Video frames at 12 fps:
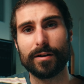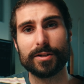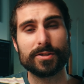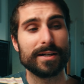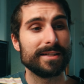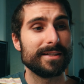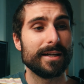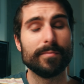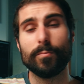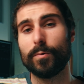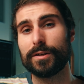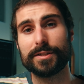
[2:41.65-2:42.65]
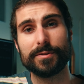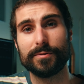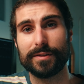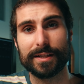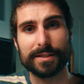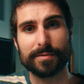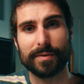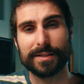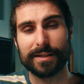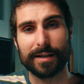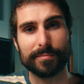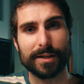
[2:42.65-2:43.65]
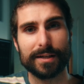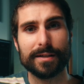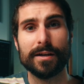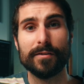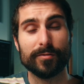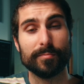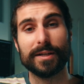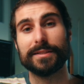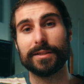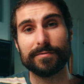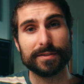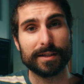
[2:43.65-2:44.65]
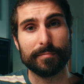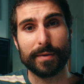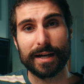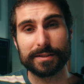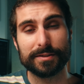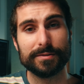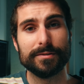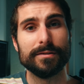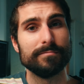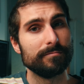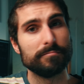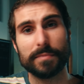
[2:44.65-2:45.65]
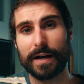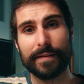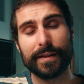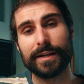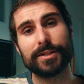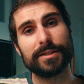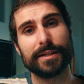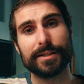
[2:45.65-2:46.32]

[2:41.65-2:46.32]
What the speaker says: I'll try to set up one or two things in my timeline for myself to come back to, and then I just hit